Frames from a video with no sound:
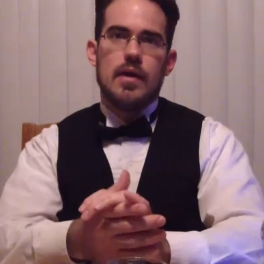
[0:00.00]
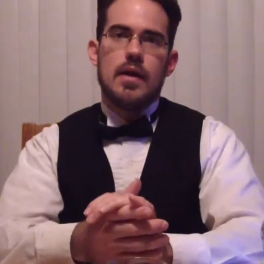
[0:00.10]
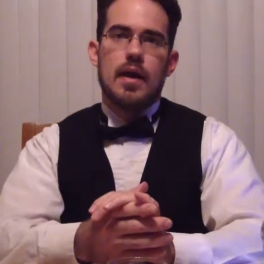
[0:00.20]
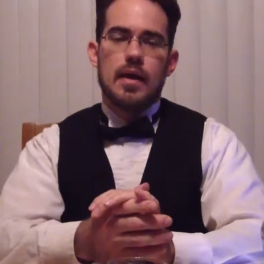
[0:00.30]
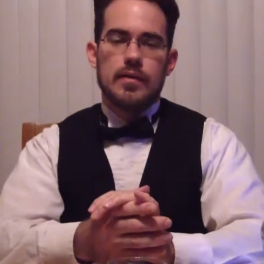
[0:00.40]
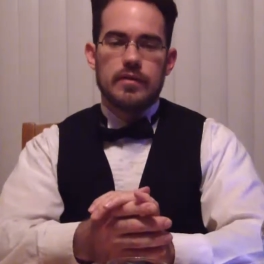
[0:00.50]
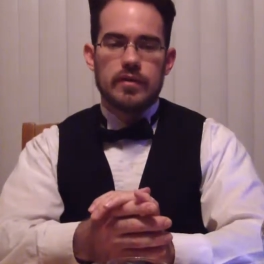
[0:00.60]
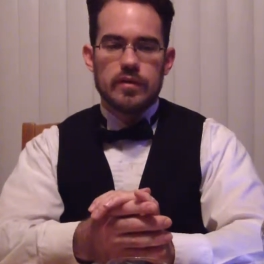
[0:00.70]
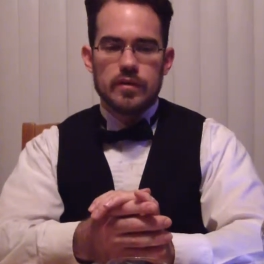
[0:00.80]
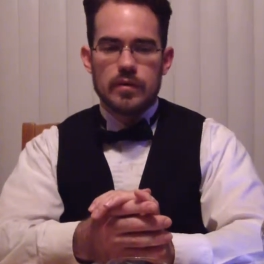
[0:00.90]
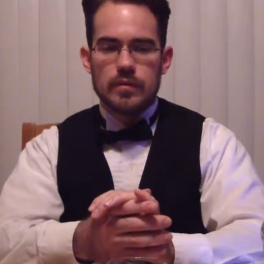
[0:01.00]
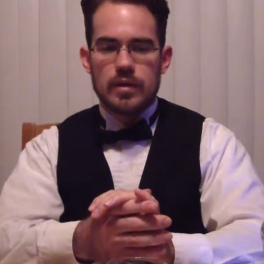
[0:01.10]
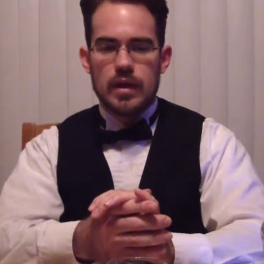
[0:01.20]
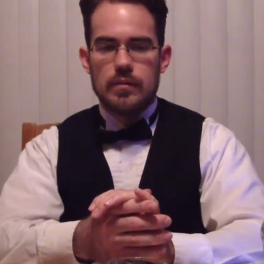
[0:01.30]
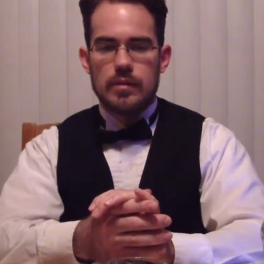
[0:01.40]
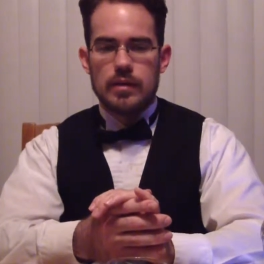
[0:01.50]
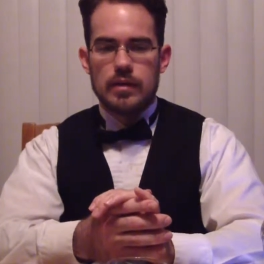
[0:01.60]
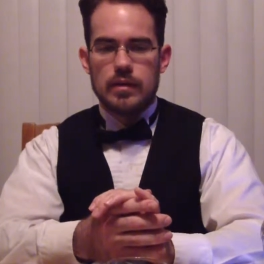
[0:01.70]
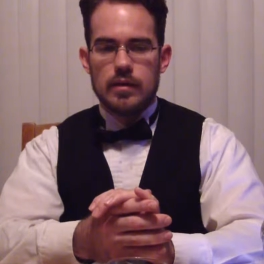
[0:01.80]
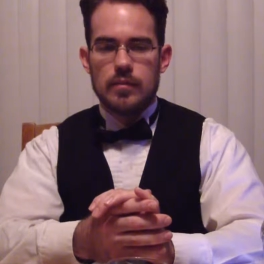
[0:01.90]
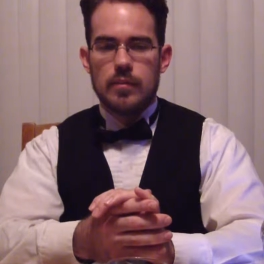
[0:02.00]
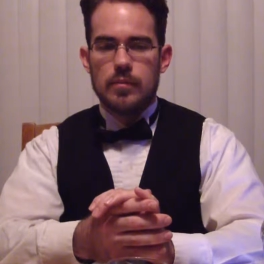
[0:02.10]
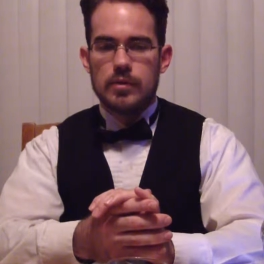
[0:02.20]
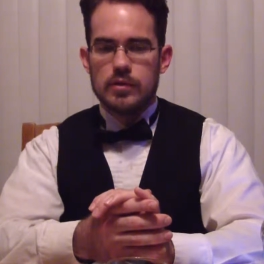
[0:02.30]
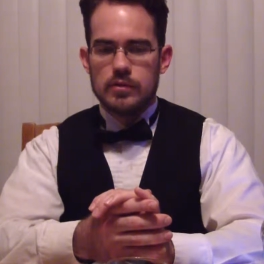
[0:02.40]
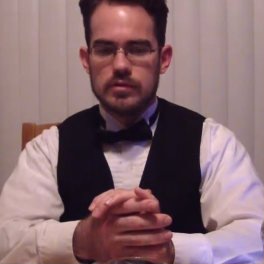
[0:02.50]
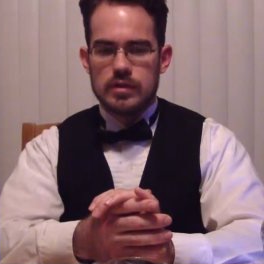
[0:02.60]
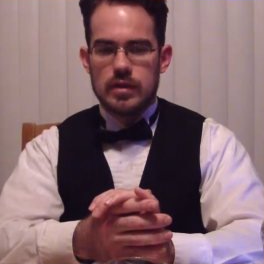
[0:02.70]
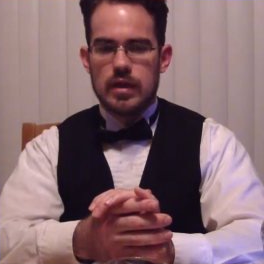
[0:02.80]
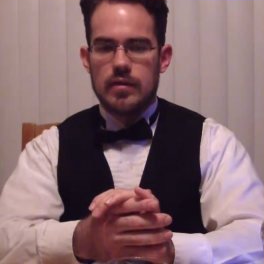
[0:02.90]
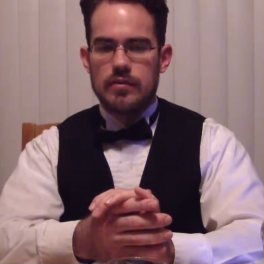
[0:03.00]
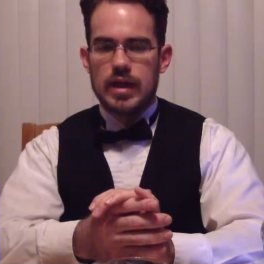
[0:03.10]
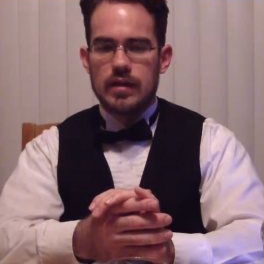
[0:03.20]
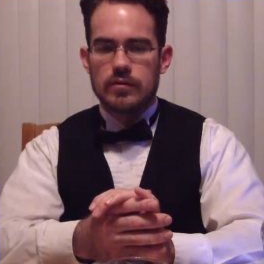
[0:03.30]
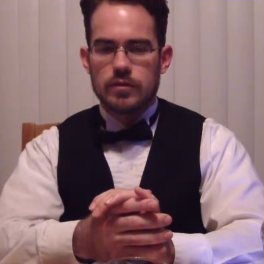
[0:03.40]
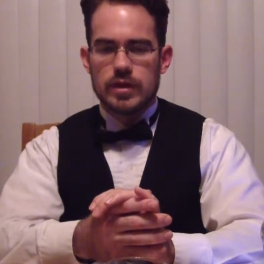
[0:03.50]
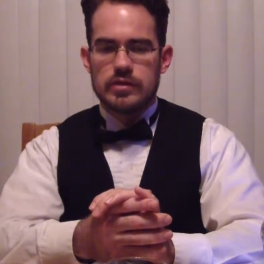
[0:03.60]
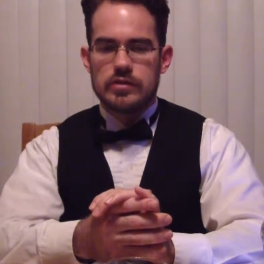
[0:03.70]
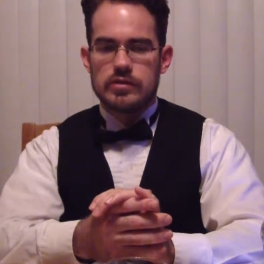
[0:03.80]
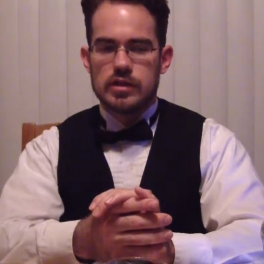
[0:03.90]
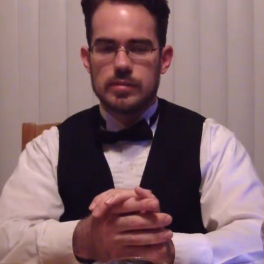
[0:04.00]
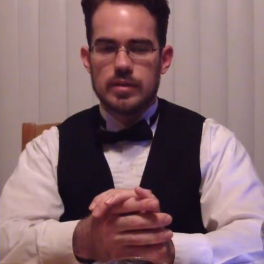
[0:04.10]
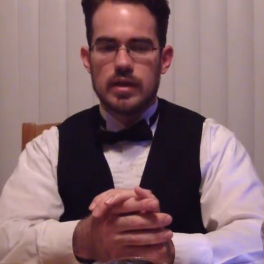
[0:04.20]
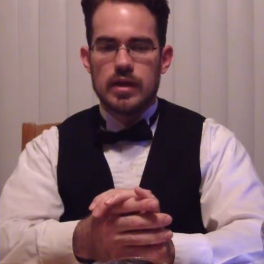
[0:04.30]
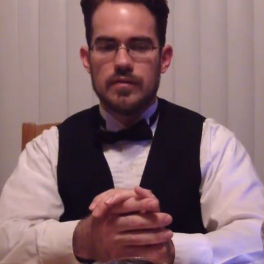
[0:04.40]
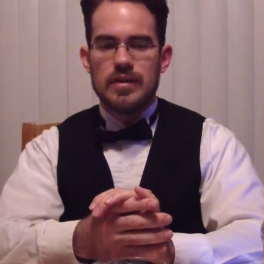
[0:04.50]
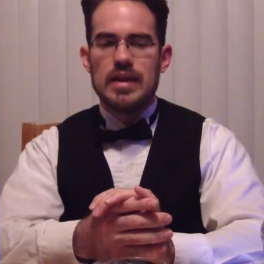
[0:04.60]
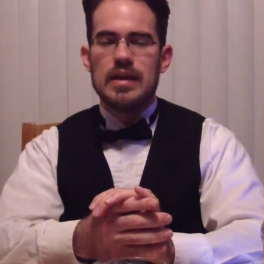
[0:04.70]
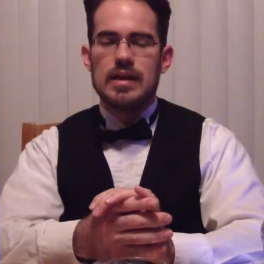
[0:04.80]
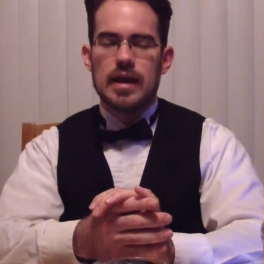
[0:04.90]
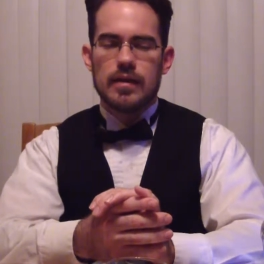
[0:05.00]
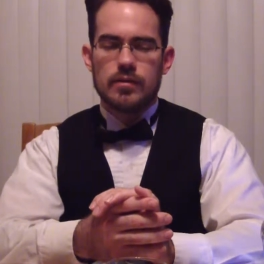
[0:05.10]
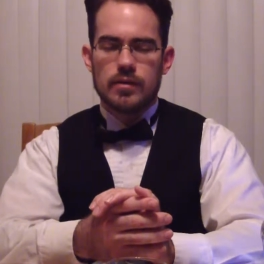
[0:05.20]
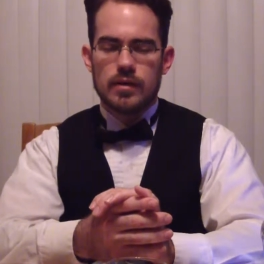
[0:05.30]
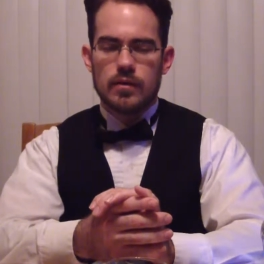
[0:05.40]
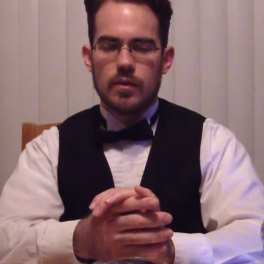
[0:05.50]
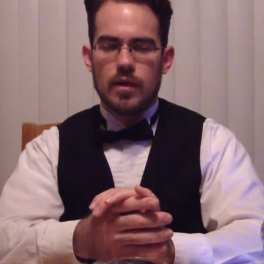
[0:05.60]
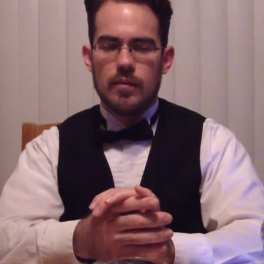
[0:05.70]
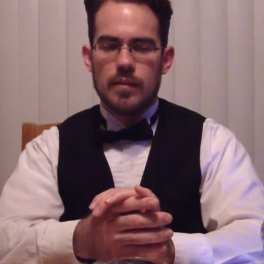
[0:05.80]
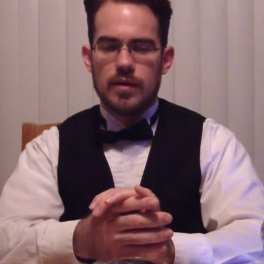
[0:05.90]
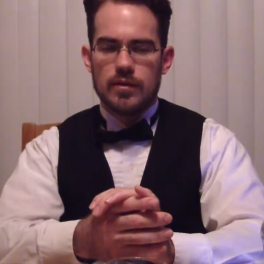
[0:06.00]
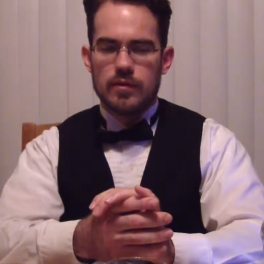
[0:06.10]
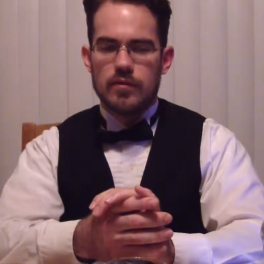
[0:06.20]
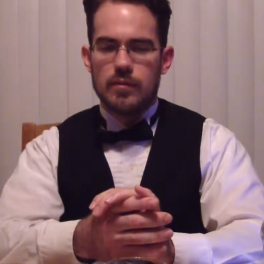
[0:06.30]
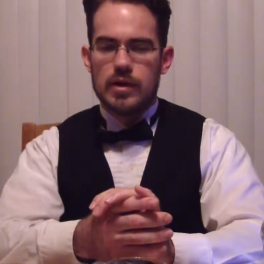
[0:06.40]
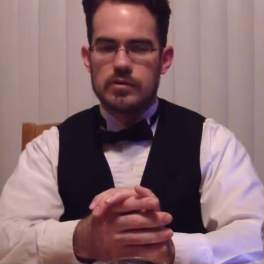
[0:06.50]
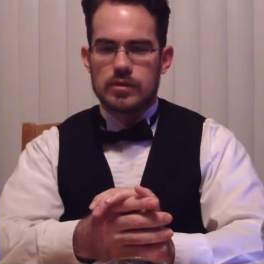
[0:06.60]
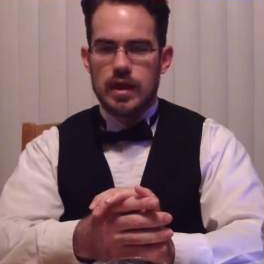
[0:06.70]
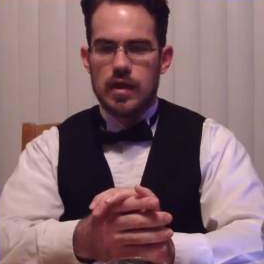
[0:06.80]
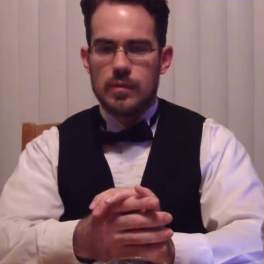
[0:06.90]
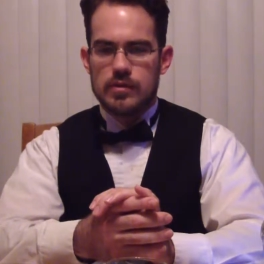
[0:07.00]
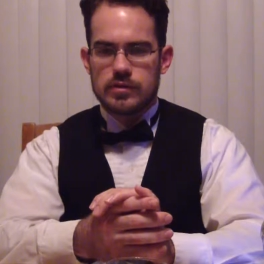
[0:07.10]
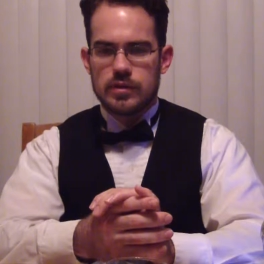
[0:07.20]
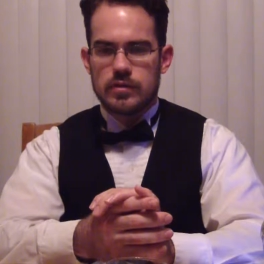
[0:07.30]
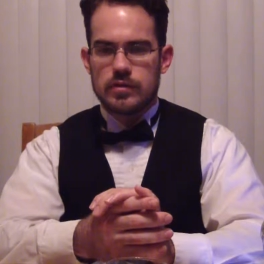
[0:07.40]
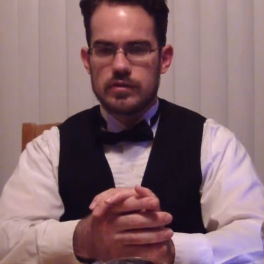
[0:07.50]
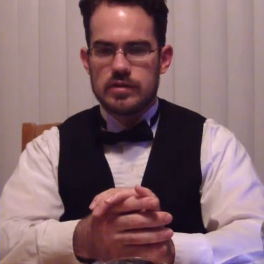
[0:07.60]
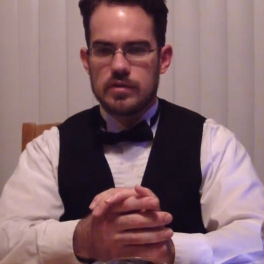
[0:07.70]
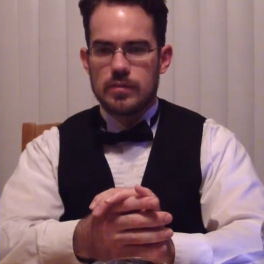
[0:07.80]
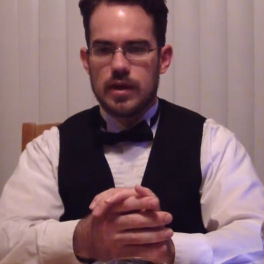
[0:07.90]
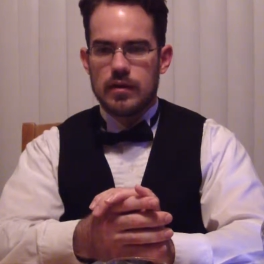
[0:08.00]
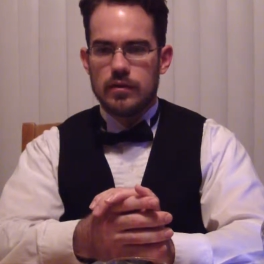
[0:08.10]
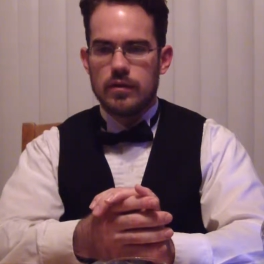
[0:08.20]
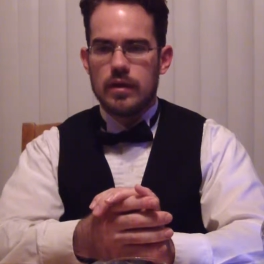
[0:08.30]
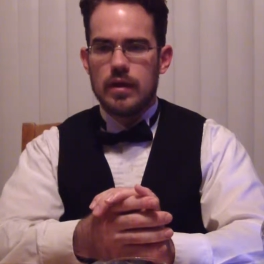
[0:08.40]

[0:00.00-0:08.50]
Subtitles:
this system can be abused and have a negative relationship if an inaccurate method for measuring how much liquor is in the bottle